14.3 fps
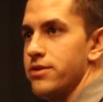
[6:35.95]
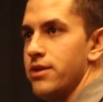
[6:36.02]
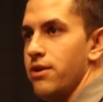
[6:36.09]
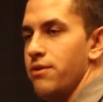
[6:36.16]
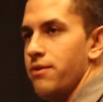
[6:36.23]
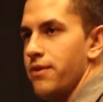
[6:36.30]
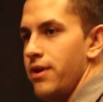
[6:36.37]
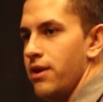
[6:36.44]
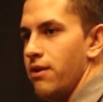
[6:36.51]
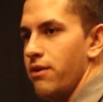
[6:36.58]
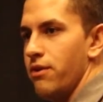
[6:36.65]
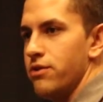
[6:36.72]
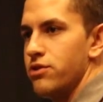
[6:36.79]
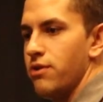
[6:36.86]
So,
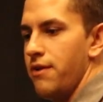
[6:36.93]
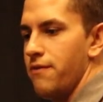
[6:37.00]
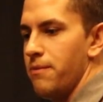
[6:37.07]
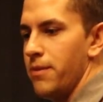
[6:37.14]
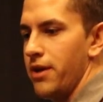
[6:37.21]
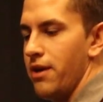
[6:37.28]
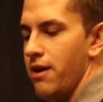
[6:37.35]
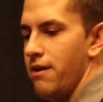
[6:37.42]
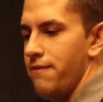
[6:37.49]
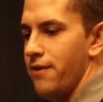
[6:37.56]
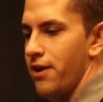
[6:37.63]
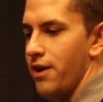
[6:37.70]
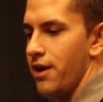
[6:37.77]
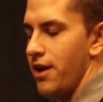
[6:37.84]
goes straight from the
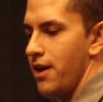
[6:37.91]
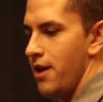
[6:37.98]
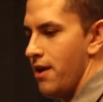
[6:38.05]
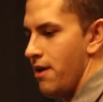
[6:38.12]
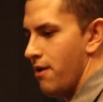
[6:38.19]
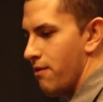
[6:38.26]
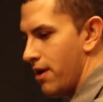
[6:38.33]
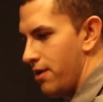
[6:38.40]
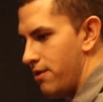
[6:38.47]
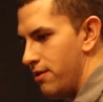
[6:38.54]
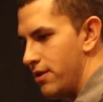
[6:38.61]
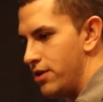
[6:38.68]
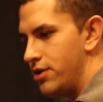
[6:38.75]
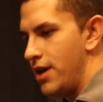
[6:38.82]
golfer right
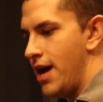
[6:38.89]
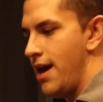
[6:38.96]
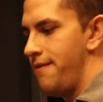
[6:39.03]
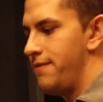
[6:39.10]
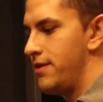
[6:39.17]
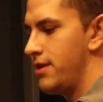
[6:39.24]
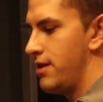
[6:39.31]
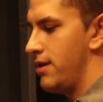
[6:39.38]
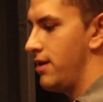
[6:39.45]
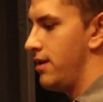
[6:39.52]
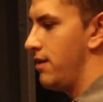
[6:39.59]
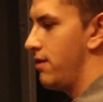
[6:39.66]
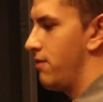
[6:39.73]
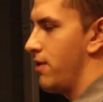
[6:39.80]
through the shaft,
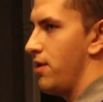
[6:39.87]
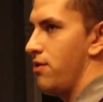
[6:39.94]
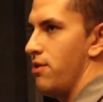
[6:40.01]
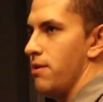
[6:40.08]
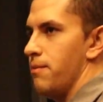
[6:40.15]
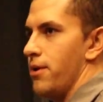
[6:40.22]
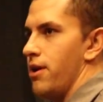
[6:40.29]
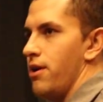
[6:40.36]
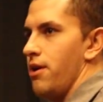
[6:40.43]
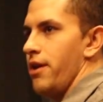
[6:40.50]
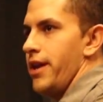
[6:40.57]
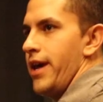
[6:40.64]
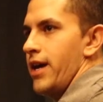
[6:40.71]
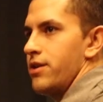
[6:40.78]
right to the
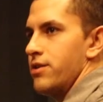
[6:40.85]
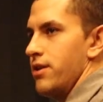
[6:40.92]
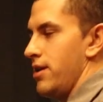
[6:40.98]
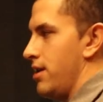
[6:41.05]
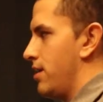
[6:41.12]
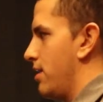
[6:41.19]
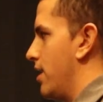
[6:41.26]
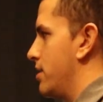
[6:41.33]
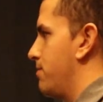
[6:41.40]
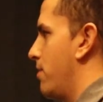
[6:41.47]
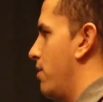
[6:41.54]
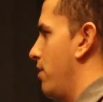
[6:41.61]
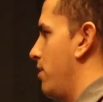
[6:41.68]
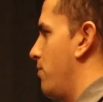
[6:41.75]
ball, and actually that's
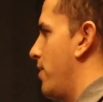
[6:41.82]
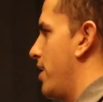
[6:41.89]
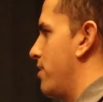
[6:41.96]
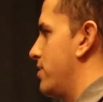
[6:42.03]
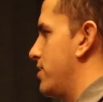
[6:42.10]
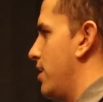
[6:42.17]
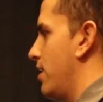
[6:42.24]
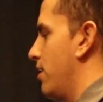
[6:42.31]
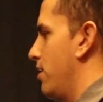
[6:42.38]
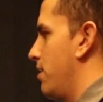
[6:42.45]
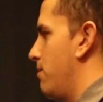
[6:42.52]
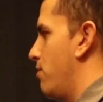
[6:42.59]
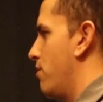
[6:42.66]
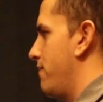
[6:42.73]
partly why you're seeing a
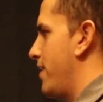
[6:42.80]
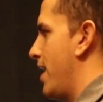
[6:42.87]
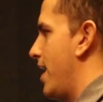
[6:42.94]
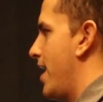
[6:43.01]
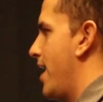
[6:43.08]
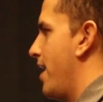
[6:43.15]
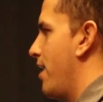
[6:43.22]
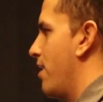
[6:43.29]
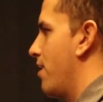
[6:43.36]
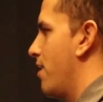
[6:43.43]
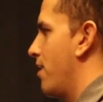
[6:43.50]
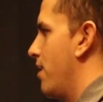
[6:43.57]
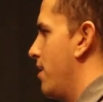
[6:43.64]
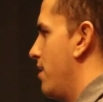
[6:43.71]
little more of that
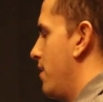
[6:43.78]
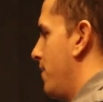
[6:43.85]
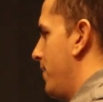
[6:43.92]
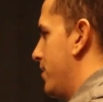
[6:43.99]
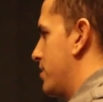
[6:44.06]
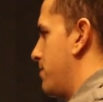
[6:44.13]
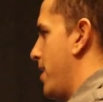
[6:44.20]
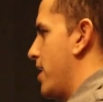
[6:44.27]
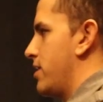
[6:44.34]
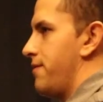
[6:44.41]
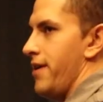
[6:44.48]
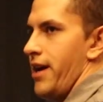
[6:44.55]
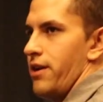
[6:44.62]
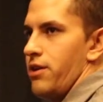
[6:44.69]
higher
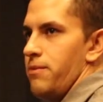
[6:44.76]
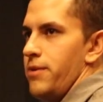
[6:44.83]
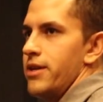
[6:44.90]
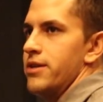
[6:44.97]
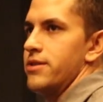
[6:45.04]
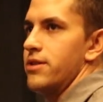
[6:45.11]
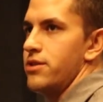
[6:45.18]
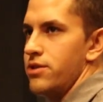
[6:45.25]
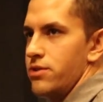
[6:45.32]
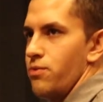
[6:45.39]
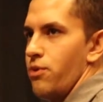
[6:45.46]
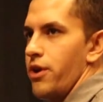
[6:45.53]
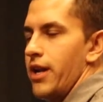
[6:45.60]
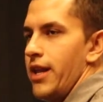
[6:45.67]
smash factor, because it's
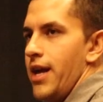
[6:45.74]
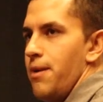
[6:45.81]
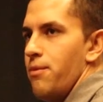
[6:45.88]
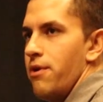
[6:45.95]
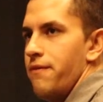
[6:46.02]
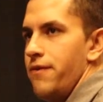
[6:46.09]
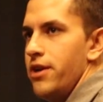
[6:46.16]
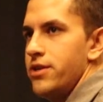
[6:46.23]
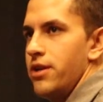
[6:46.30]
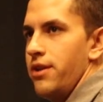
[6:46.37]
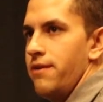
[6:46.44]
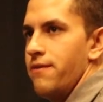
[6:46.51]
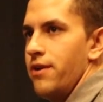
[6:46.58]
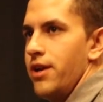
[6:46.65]
just working a lot more
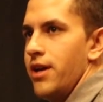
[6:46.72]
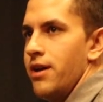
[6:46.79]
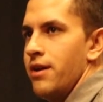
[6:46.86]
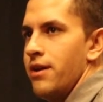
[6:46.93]
efficiently for you.